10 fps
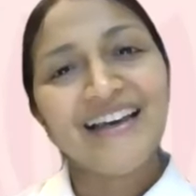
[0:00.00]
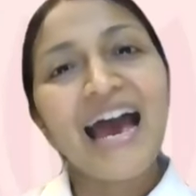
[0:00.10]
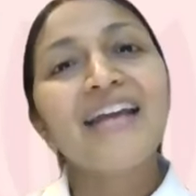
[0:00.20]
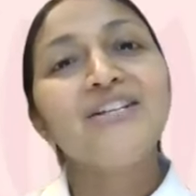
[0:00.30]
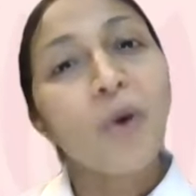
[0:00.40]

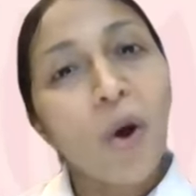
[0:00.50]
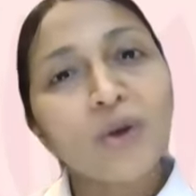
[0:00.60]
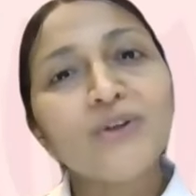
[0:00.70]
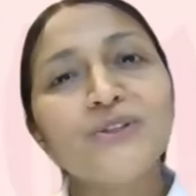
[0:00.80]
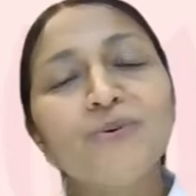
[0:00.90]
And
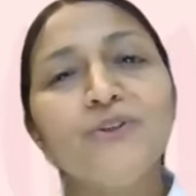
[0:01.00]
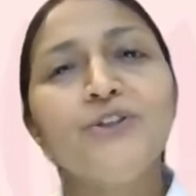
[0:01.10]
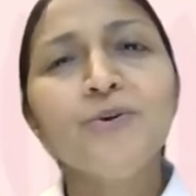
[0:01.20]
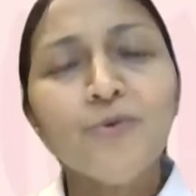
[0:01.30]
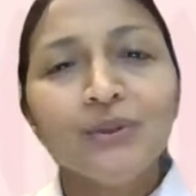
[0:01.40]
also
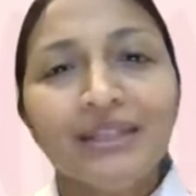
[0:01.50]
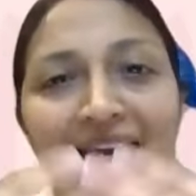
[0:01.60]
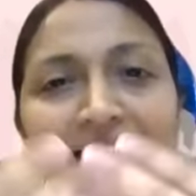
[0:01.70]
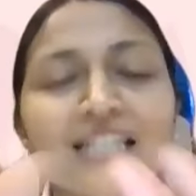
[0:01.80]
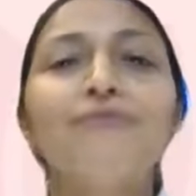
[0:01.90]
do
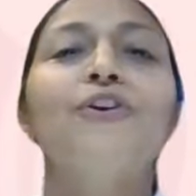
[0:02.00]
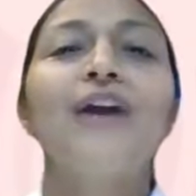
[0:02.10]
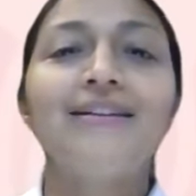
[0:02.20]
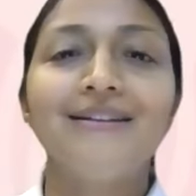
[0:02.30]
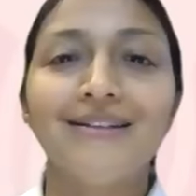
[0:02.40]
things for
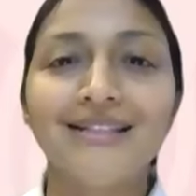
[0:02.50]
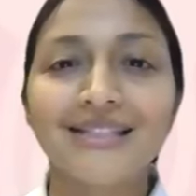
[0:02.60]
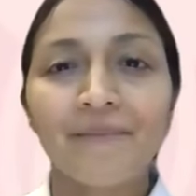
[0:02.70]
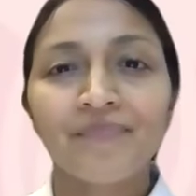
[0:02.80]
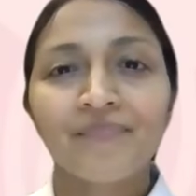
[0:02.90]

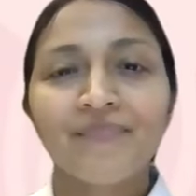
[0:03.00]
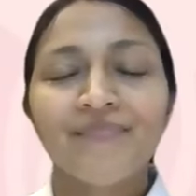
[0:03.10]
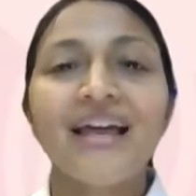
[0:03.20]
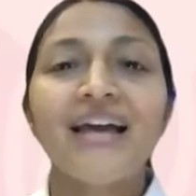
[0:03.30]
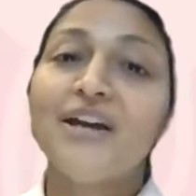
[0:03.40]
others
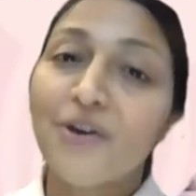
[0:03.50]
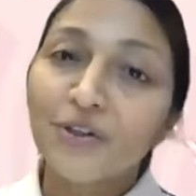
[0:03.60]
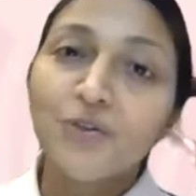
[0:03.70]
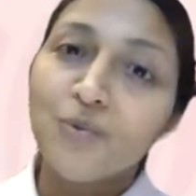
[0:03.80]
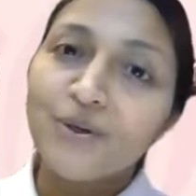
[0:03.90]
that
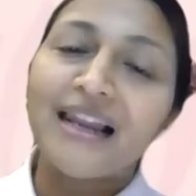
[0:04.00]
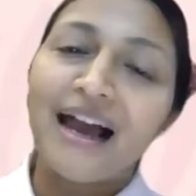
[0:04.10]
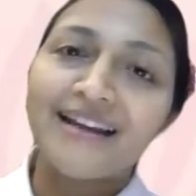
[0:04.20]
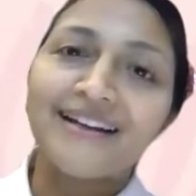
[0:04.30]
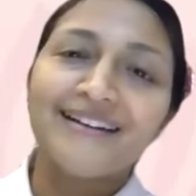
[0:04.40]
you would
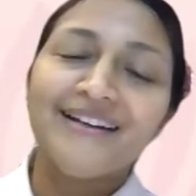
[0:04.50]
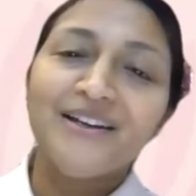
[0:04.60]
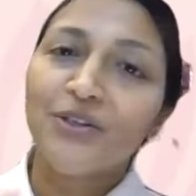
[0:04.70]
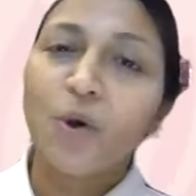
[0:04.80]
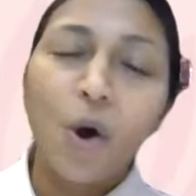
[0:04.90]
like
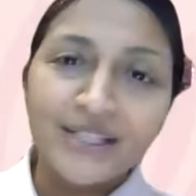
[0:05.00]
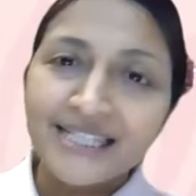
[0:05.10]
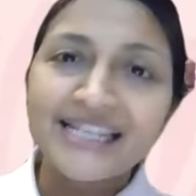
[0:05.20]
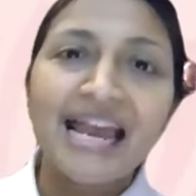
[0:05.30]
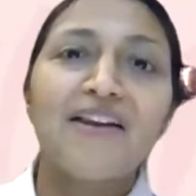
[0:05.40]

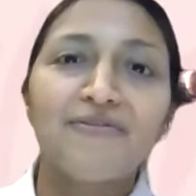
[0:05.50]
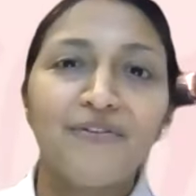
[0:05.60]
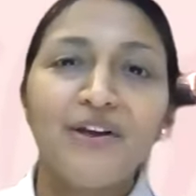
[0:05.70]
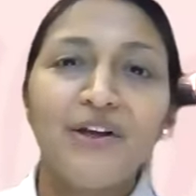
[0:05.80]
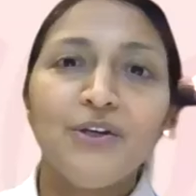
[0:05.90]
yourself
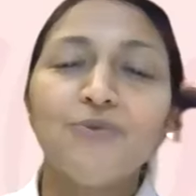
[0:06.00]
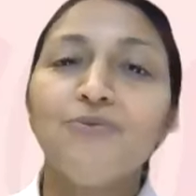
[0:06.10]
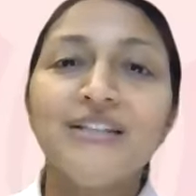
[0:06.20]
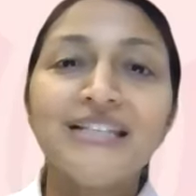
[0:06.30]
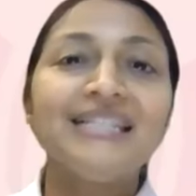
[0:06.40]
to
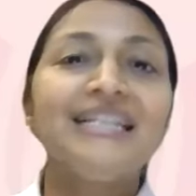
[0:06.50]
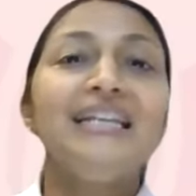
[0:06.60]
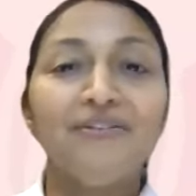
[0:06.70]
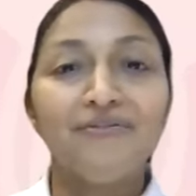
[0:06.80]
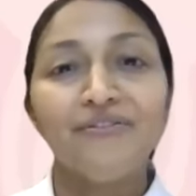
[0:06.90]

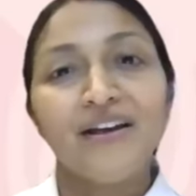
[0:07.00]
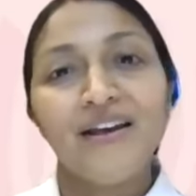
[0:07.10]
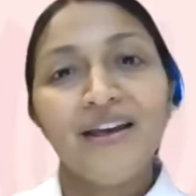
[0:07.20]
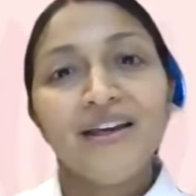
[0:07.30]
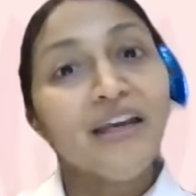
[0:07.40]
receive
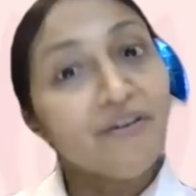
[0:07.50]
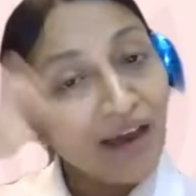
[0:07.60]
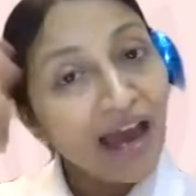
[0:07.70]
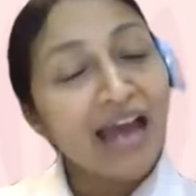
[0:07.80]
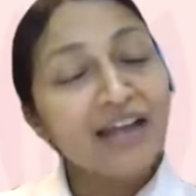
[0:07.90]
if
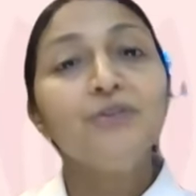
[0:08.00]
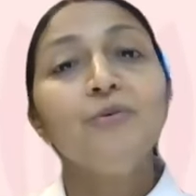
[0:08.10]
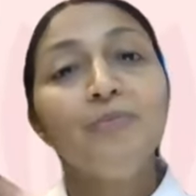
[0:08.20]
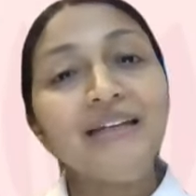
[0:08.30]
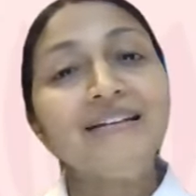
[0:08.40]
had
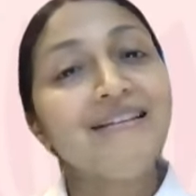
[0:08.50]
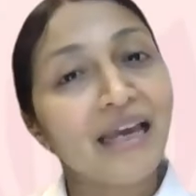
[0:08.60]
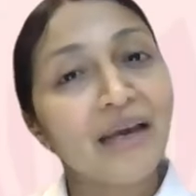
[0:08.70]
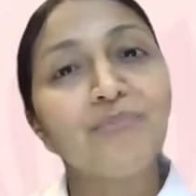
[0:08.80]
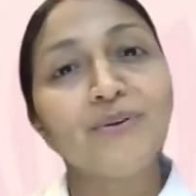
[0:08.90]
you been in
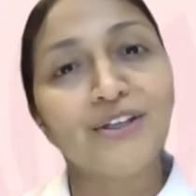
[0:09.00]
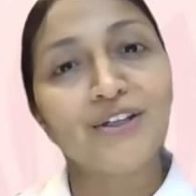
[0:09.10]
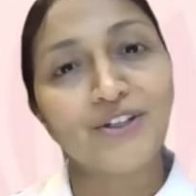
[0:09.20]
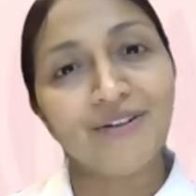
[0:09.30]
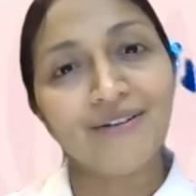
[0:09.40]
their
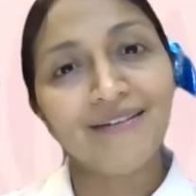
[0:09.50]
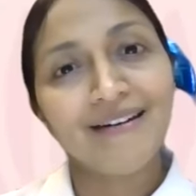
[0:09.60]
position.